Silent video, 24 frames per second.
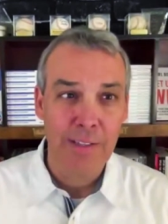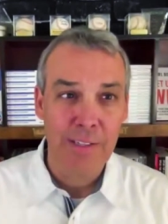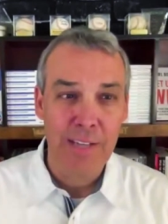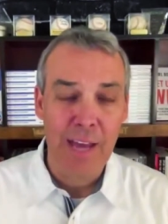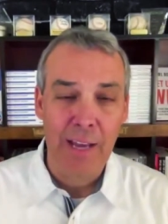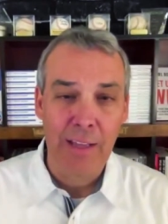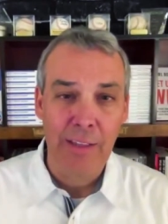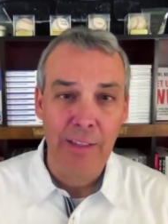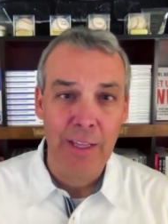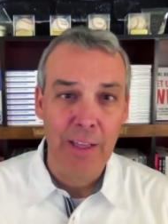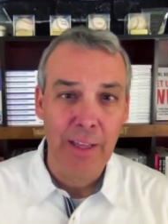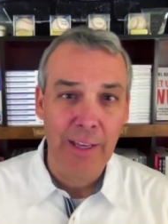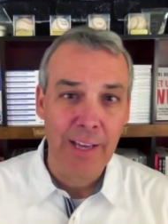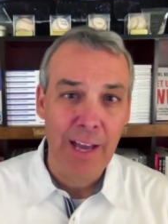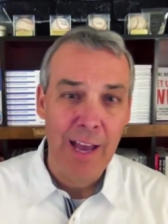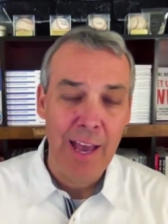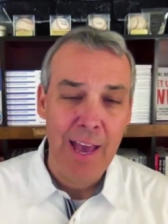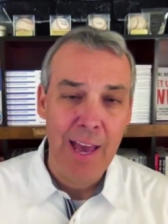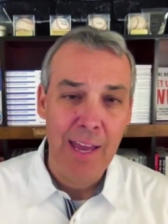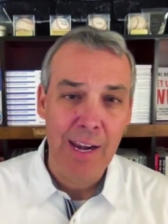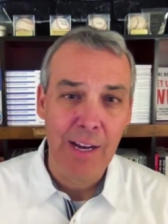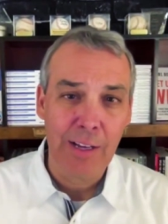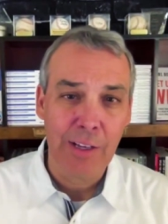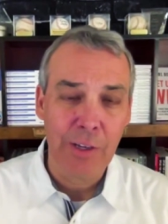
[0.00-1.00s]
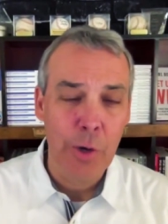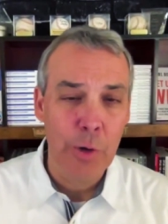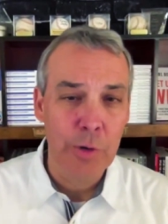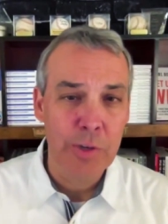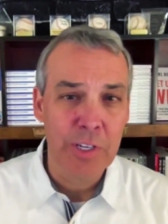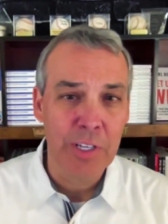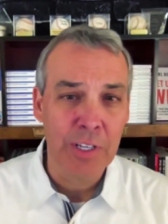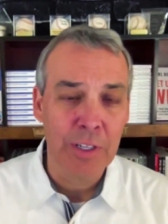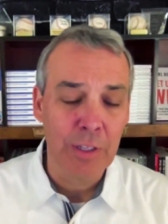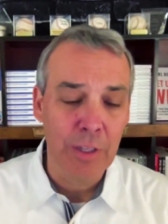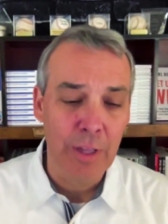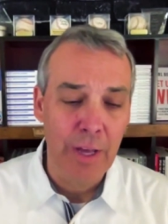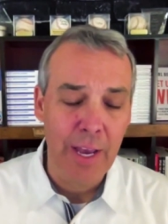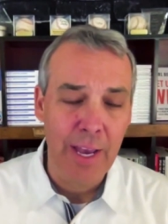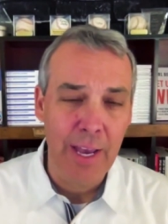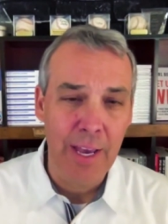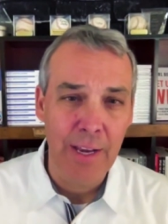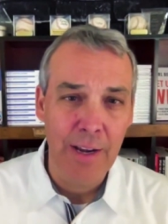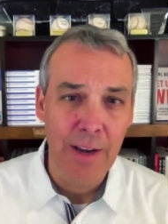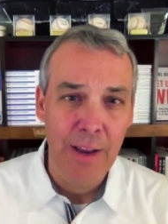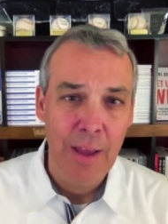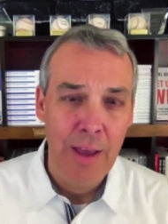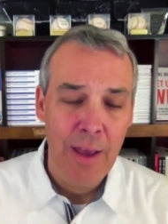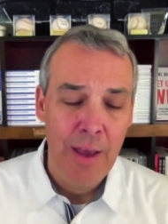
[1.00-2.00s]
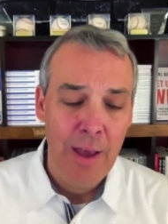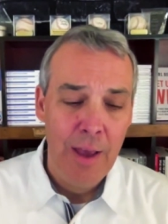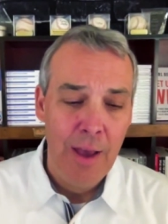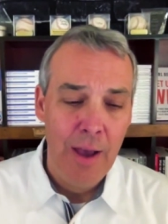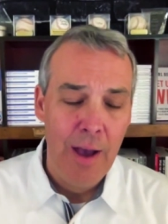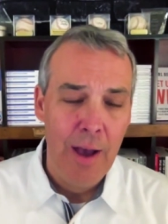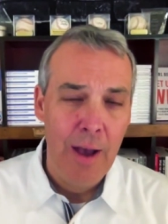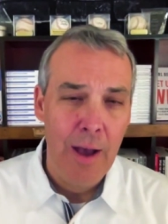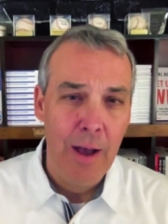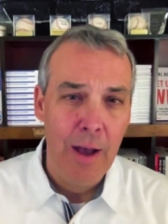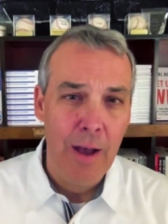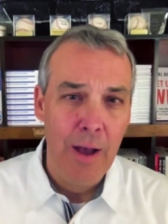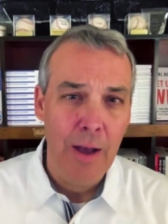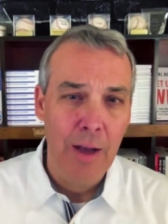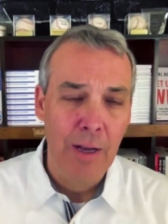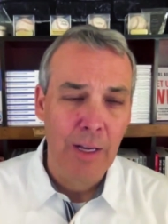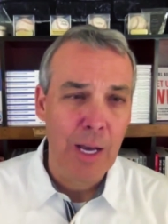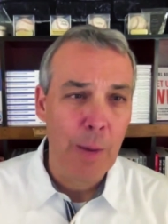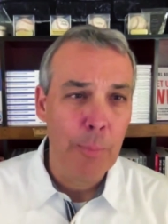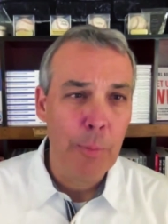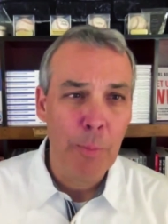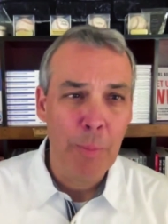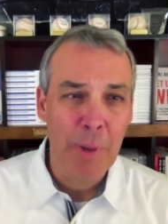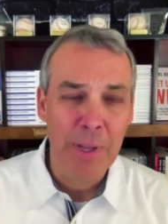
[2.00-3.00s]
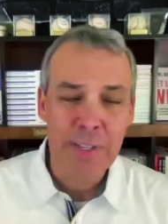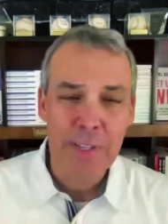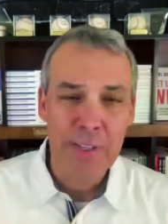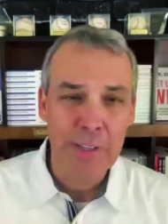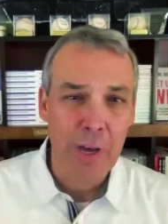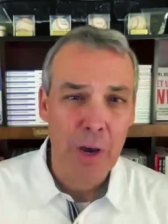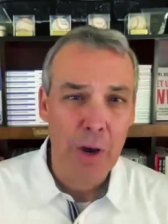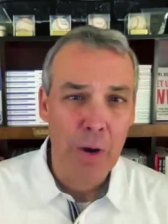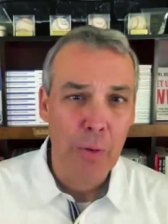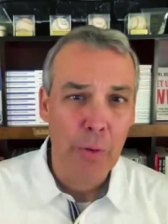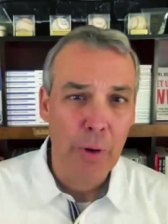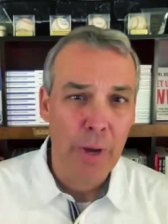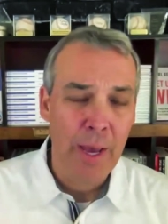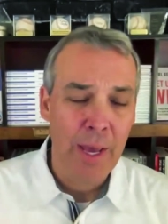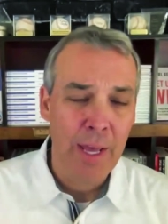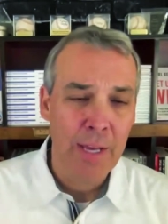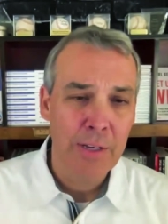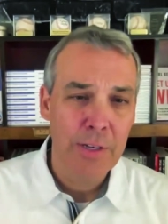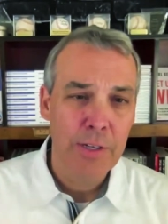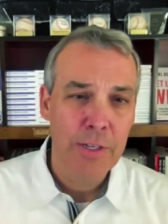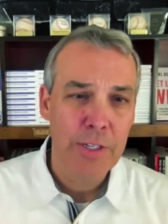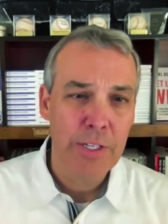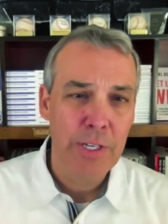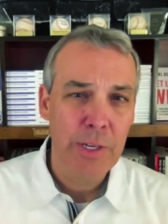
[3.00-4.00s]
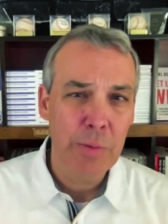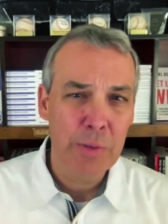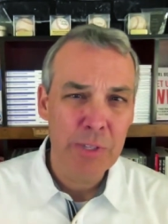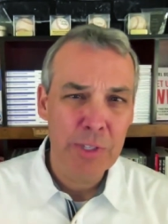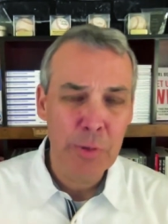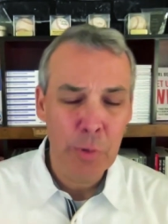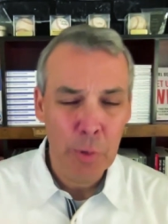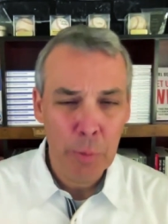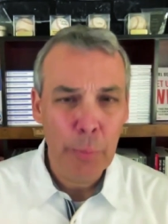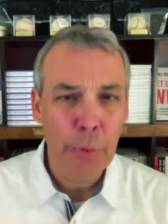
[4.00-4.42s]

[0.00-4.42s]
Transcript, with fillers: exactly like i had a coaching client uh, a couple months ago, and she was